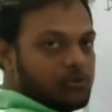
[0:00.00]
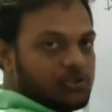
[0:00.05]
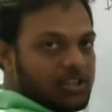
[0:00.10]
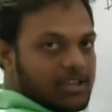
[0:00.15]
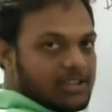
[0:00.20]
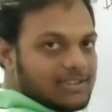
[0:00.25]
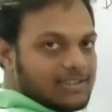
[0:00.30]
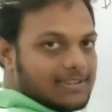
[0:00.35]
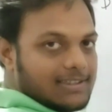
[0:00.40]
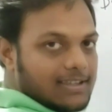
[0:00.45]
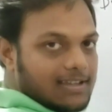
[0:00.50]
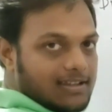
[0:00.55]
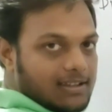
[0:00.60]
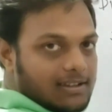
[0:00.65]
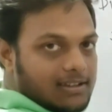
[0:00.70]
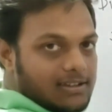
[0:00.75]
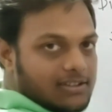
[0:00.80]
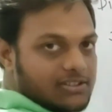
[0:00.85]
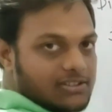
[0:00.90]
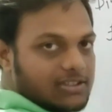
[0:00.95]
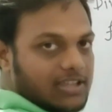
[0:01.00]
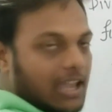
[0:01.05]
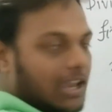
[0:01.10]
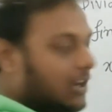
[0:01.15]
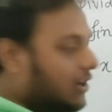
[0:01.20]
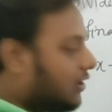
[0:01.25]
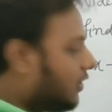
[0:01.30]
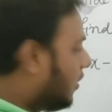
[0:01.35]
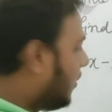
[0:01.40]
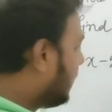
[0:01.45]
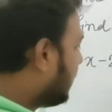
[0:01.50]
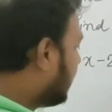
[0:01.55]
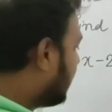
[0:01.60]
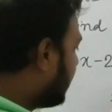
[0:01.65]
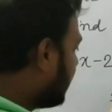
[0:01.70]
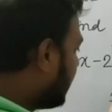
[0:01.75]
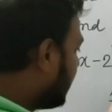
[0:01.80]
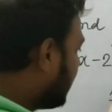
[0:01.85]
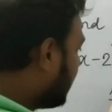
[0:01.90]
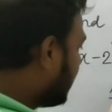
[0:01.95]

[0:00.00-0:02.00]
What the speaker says: to change the sign of